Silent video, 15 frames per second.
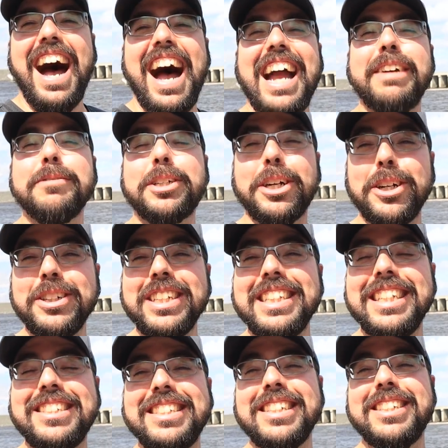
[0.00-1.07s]
I am currently
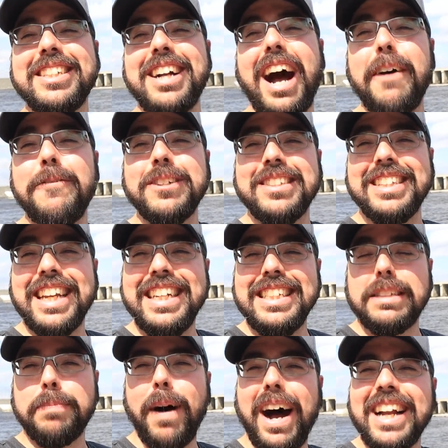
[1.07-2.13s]
listening to the Office
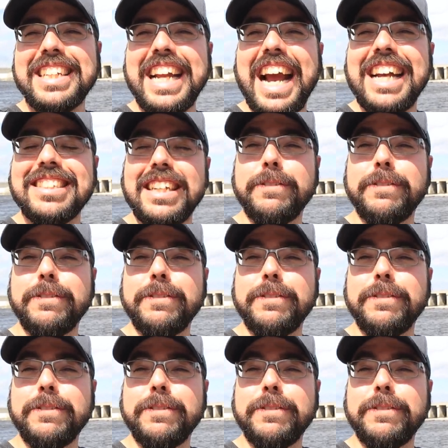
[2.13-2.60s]
Ladies podcast,